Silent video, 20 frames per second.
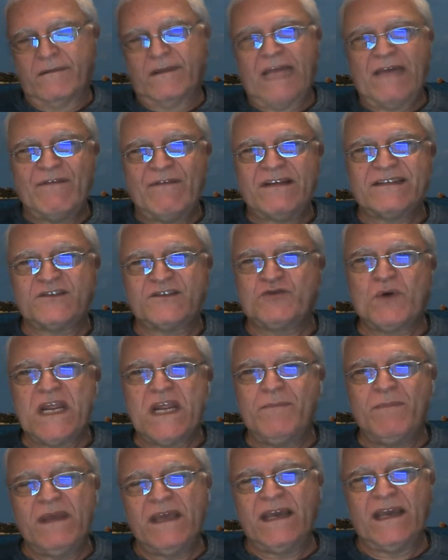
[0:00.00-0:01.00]
event
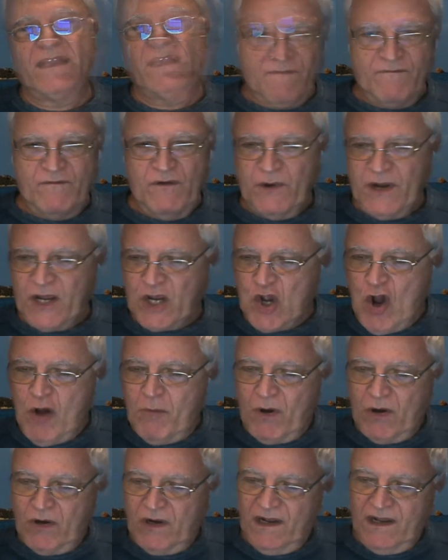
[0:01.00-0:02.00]
streaming. It's a very
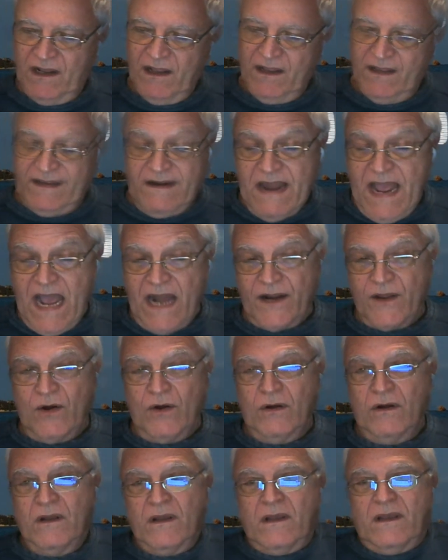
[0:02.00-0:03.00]
common scenario.